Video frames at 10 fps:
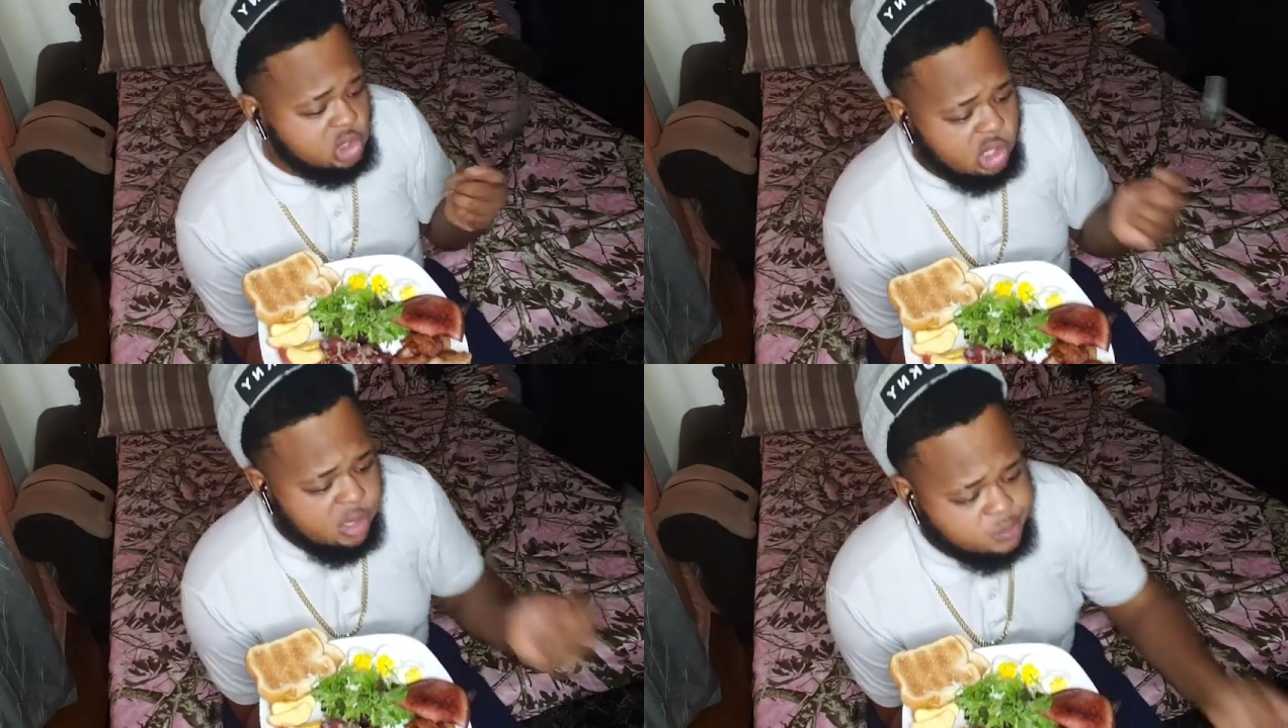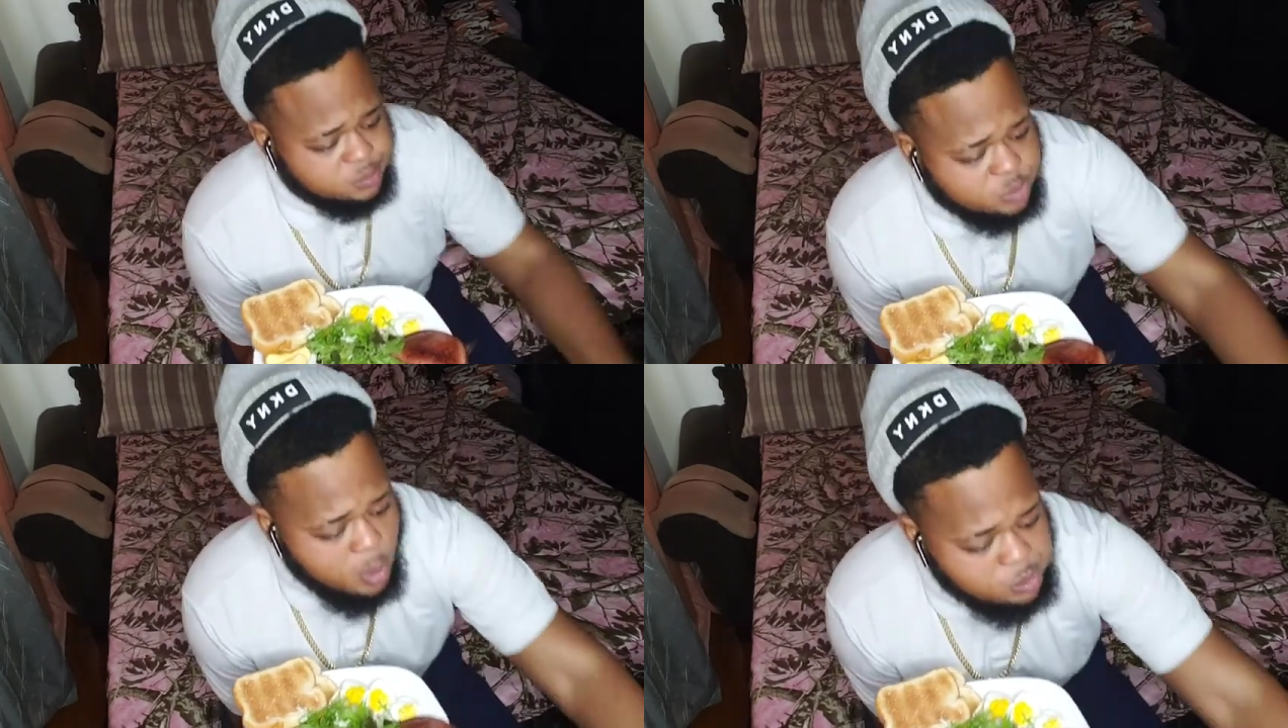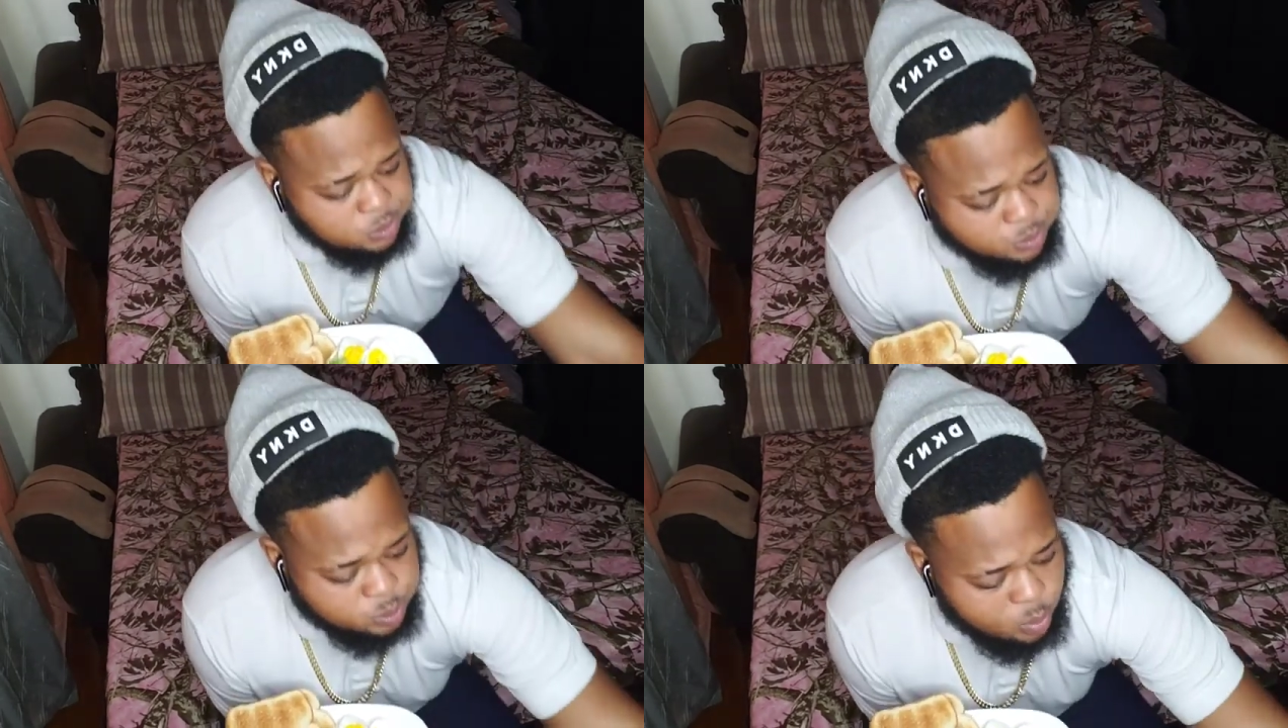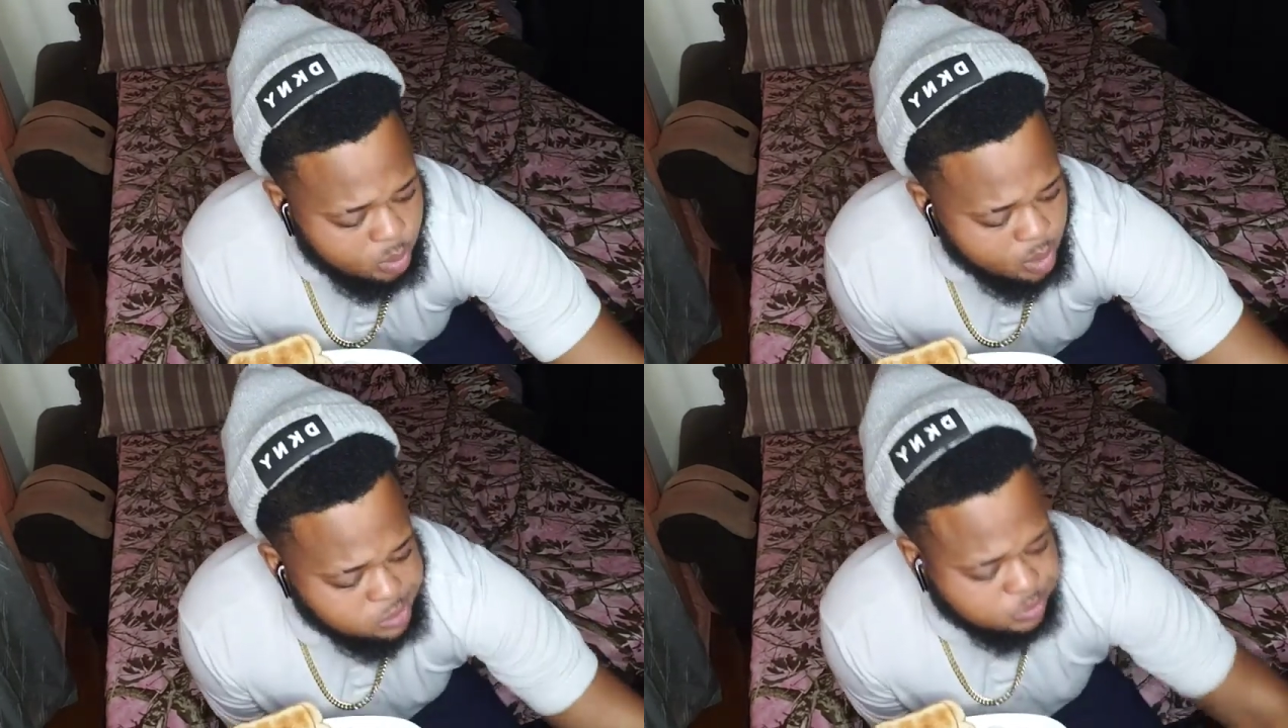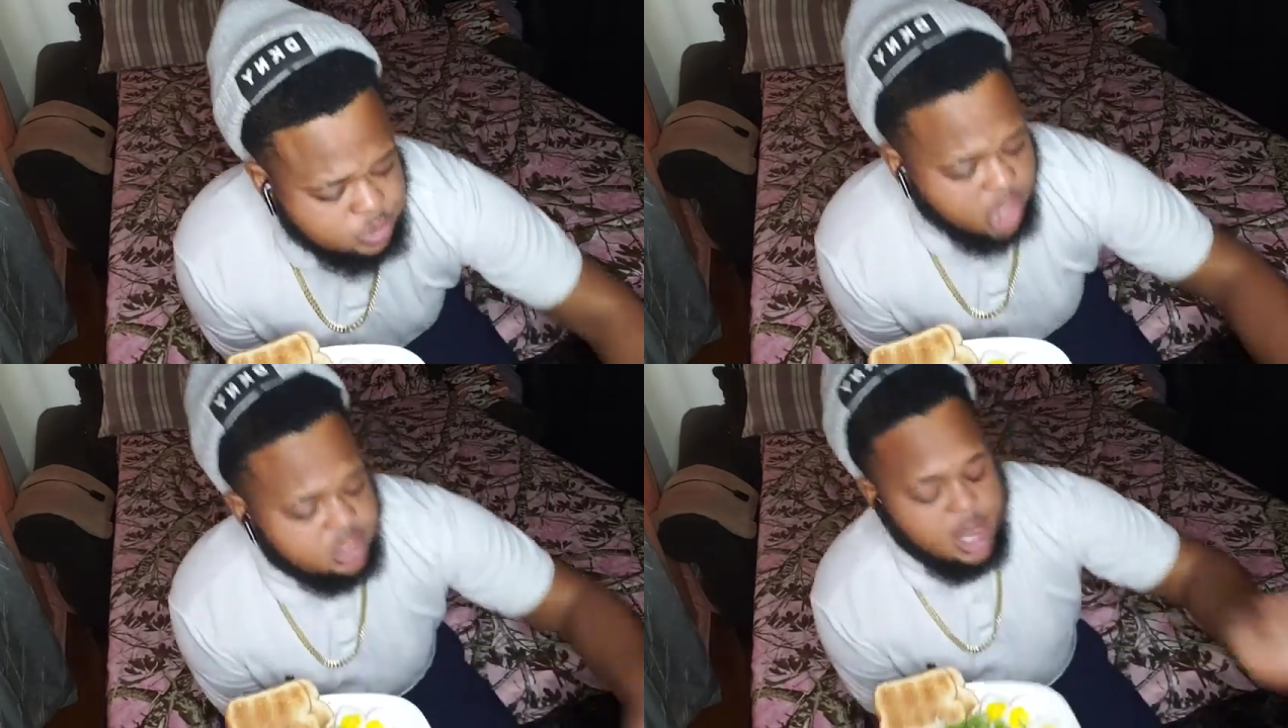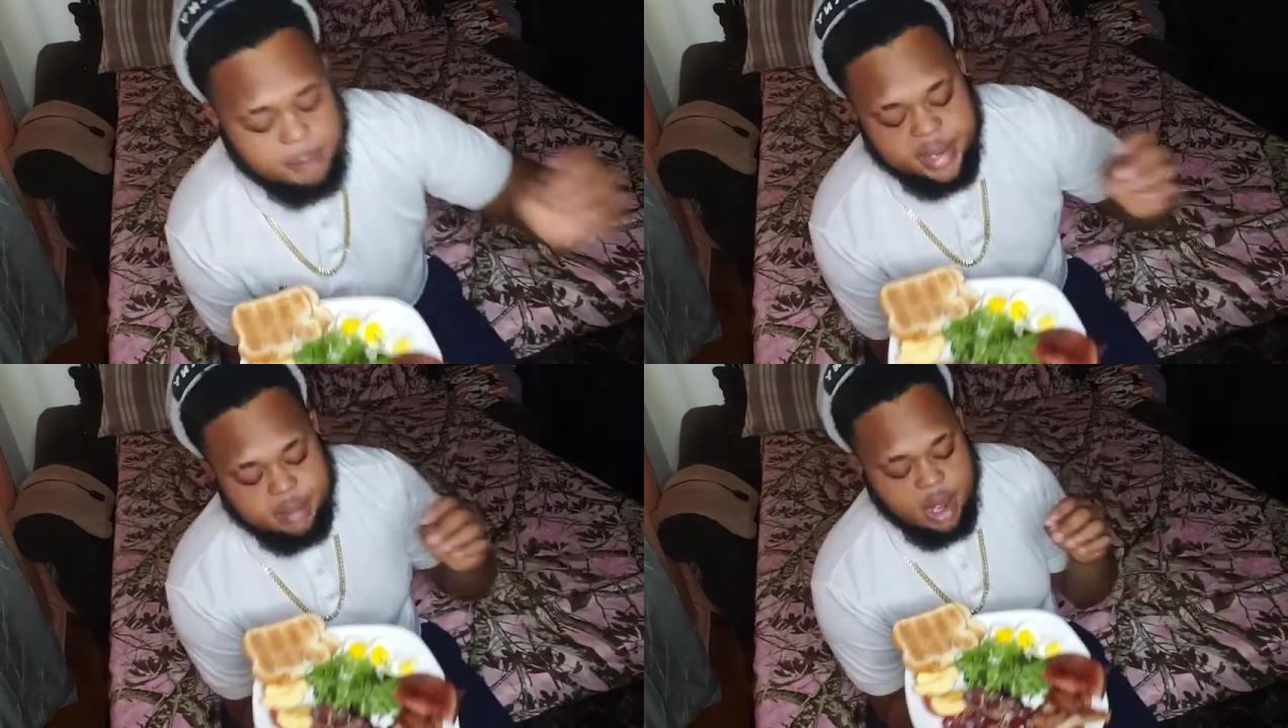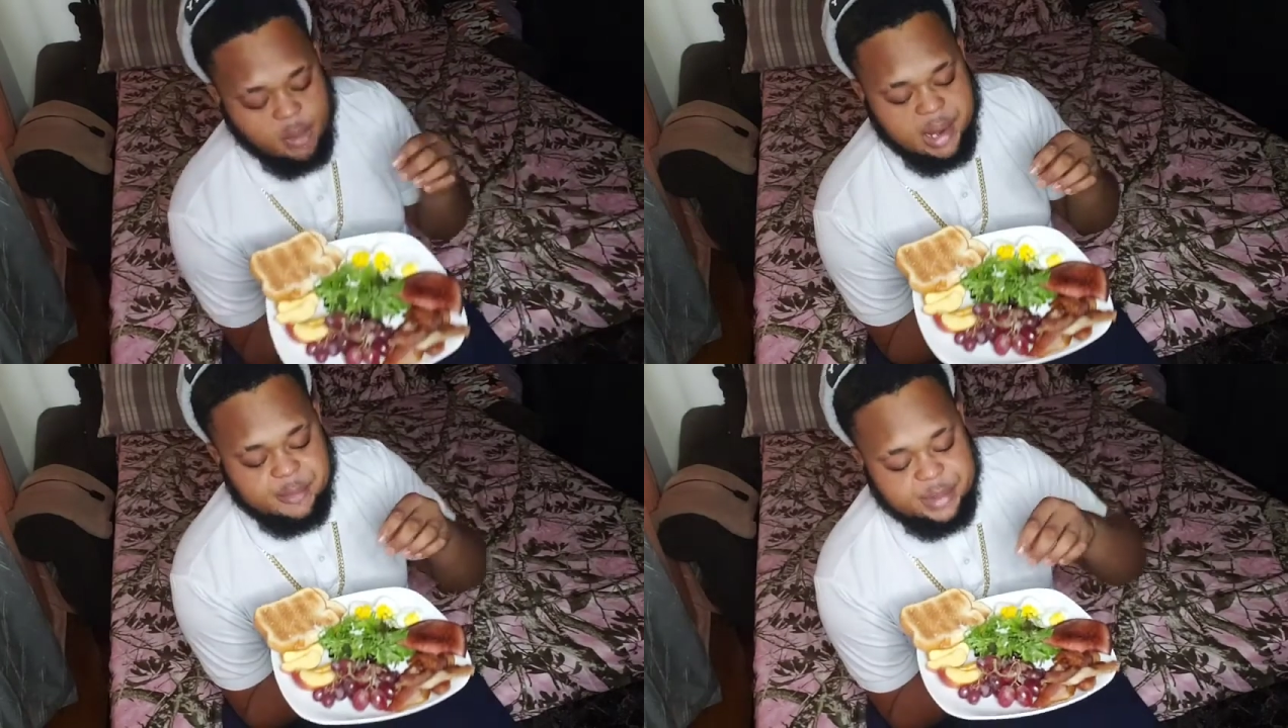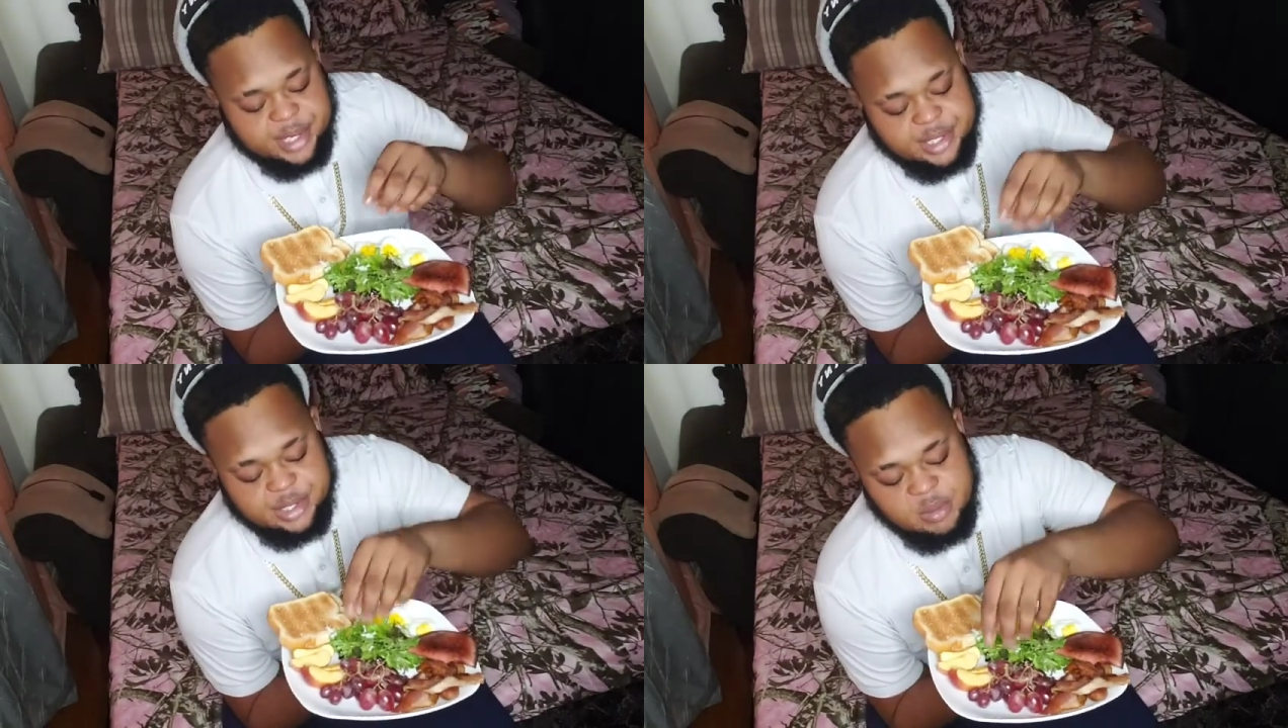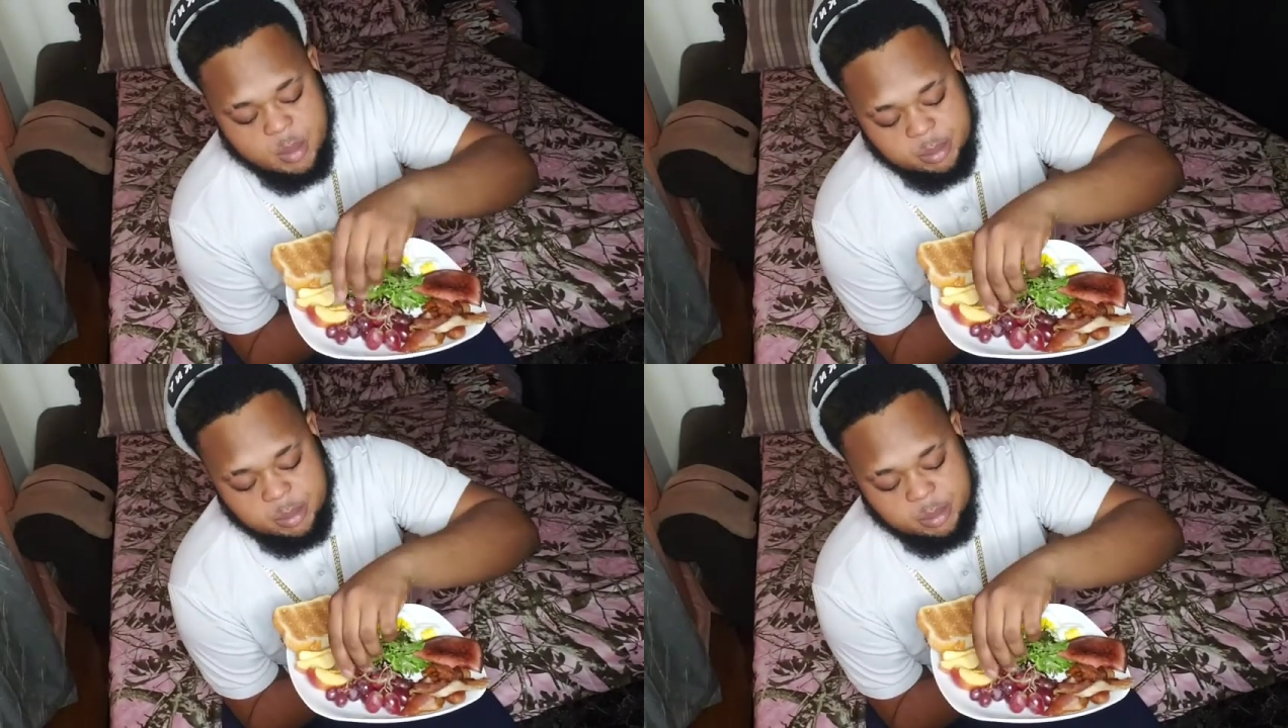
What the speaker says: So, that can build up one place.